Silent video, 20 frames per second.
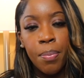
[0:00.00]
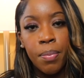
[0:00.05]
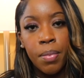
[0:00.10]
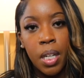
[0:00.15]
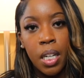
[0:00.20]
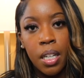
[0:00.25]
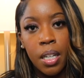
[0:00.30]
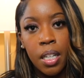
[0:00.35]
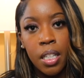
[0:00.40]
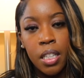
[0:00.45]

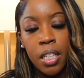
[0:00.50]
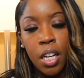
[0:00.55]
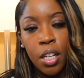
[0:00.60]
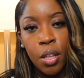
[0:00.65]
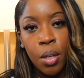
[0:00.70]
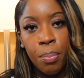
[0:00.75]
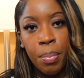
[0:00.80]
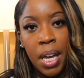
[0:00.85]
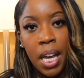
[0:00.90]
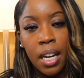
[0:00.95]

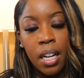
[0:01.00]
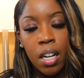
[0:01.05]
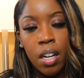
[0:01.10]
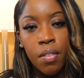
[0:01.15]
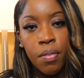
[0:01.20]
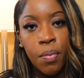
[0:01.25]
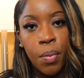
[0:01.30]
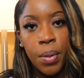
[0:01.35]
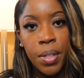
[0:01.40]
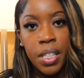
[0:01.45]
another pack
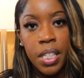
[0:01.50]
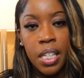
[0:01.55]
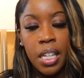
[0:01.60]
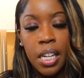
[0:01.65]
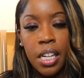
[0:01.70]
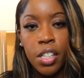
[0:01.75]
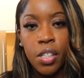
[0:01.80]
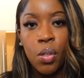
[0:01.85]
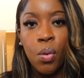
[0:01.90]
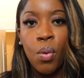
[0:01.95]
of
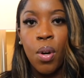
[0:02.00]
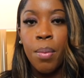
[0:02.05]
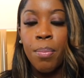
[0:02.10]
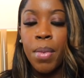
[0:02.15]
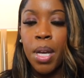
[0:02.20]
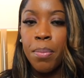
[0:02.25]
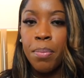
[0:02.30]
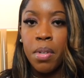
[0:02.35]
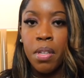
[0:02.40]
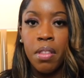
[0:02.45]
14-inch, or it
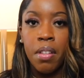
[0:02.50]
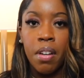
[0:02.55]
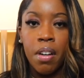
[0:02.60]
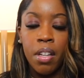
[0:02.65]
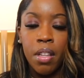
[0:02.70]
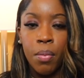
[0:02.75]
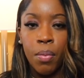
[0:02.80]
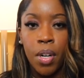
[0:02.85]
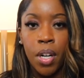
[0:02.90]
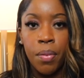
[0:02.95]
may be the
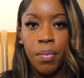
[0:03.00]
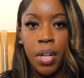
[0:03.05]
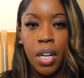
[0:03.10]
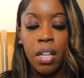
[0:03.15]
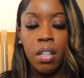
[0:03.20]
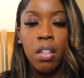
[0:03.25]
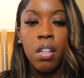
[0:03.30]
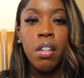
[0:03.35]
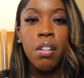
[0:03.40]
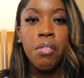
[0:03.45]
other way
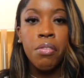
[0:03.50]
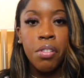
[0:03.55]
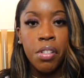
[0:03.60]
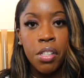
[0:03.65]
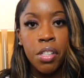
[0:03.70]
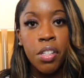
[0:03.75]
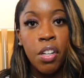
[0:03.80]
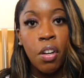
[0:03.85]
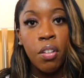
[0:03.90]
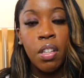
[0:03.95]
around.
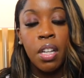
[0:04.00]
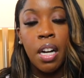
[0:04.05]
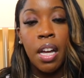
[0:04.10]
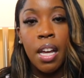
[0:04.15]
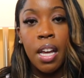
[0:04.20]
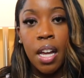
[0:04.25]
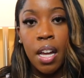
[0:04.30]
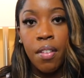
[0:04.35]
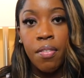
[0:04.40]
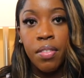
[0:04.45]
Just know that I
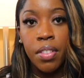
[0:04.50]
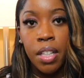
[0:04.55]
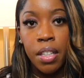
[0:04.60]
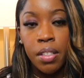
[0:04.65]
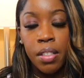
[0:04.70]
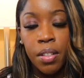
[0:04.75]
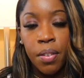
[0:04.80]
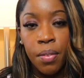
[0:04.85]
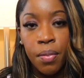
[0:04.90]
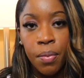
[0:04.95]
have
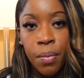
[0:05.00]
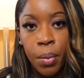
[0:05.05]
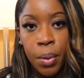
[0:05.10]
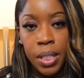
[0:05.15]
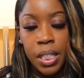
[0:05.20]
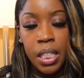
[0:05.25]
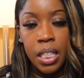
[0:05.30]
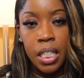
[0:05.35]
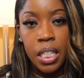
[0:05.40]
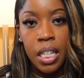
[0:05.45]
lengths
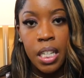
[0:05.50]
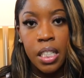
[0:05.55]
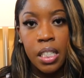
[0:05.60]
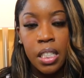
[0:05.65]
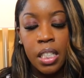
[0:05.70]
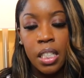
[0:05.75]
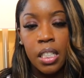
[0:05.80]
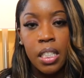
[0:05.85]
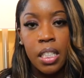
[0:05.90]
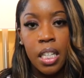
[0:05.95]
14 and
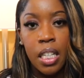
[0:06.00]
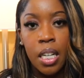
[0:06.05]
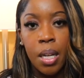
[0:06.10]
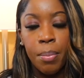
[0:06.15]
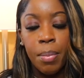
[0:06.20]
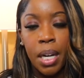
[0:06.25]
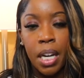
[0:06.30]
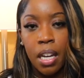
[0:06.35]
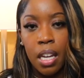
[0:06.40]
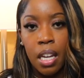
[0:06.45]
16 in
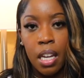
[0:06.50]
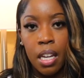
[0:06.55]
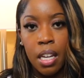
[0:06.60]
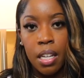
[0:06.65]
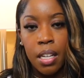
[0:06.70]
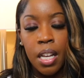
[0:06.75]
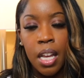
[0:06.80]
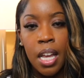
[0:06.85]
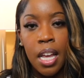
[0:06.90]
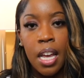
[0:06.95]
my
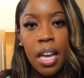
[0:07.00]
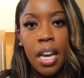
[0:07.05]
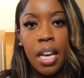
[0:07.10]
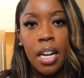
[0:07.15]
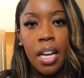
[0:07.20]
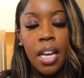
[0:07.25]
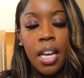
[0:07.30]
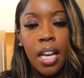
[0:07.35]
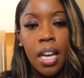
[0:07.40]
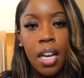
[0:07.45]
head, and
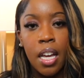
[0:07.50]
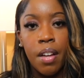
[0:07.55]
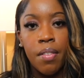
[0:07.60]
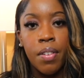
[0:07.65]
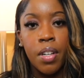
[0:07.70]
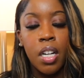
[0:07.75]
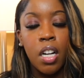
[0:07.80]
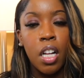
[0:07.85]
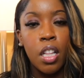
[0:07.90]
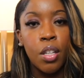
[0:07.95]
I
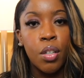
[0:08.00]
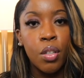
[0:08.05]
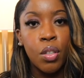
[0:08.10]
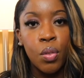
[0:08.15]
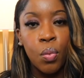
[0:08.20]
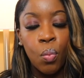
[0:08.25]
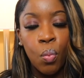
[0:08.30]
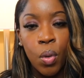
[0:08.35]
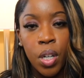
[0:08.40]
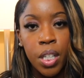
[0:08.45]
have
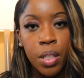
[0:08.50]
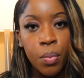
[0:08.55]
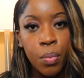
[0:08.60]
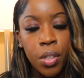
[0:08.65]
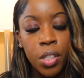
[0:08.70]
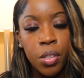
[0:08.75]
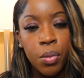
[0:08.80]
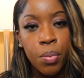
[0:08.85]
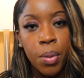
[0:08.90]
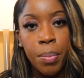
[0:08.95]
colors 1,
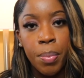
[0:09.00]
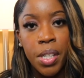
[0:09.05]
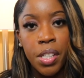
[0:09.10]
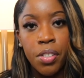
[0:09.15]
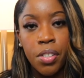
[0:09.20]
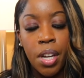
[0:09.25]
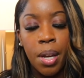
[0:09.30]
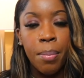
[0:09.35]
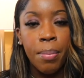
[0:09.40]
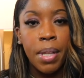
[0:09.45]
which would be
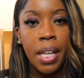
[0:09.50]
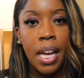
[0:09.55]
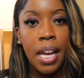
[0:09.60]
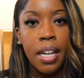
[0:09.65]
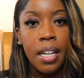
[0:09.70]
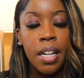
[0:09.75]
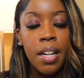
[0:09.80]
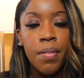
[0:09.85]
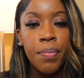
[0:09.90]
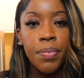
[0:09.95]
jet
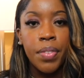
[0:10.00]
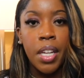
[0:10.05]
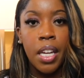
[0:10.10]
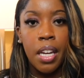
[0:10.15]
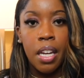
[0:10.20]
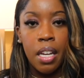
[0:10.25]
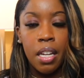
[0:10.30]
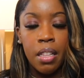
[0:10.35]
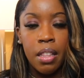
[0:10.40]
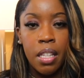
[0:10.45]
black,
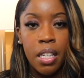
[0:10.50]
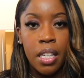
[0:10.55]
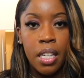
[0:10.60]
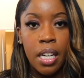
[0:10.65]
and the